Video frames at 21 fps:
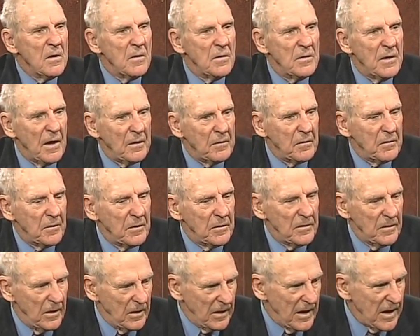that
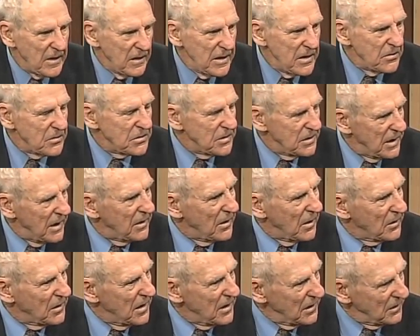a lot of leaders today are
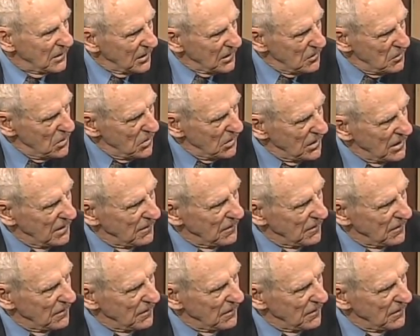getting the community